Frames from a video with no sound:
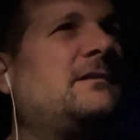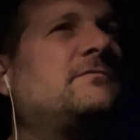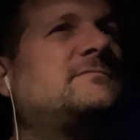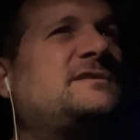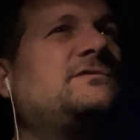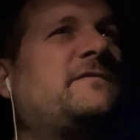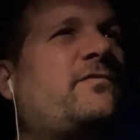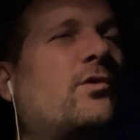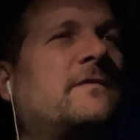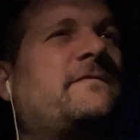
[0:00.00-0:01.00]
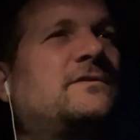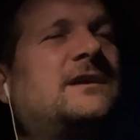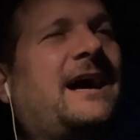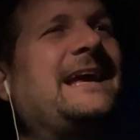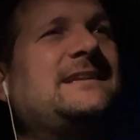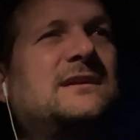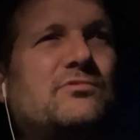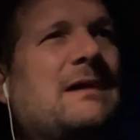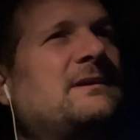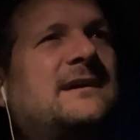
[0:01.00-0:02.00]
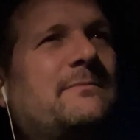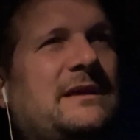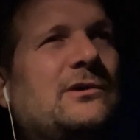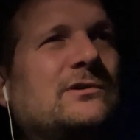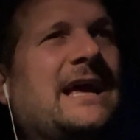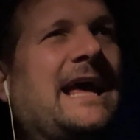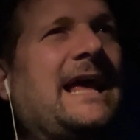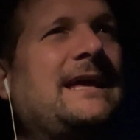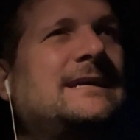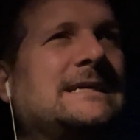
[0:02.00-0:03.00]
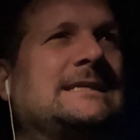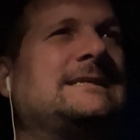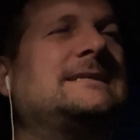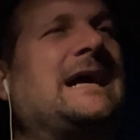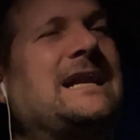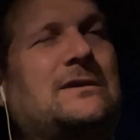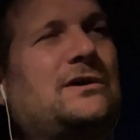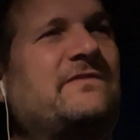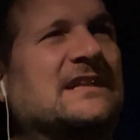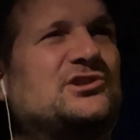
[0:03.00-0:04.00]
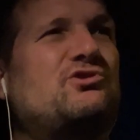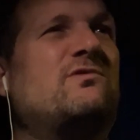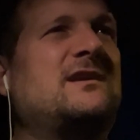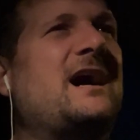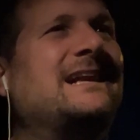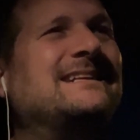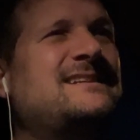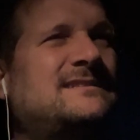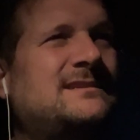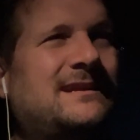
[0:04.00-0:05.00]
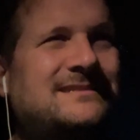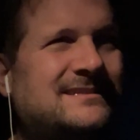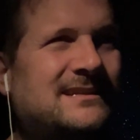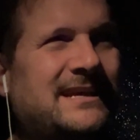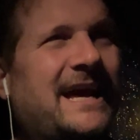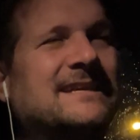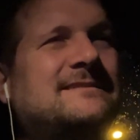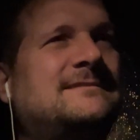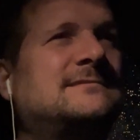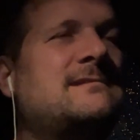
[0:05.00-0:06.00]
2 to 4 foot height and they're probably going to be okay. I don't know if that's true or not. It's just a guess.